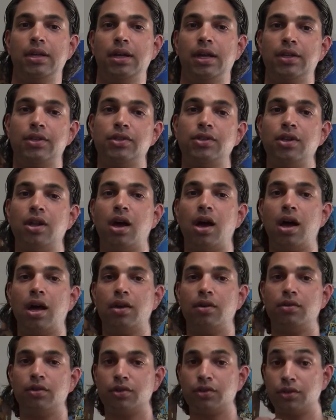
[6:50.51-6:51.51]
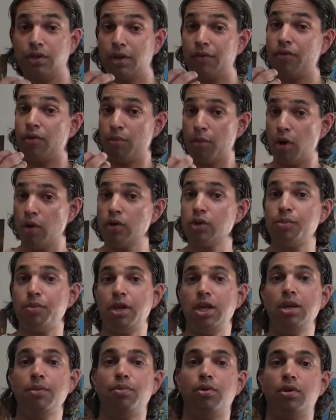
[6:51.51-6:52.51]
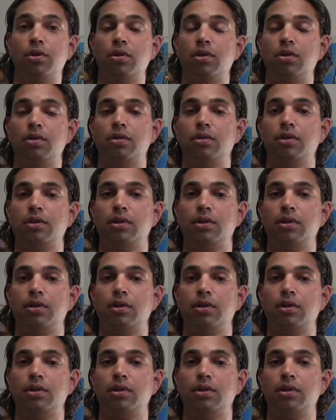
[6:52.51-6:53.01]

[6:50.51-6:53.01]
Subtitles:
It's not, for most people,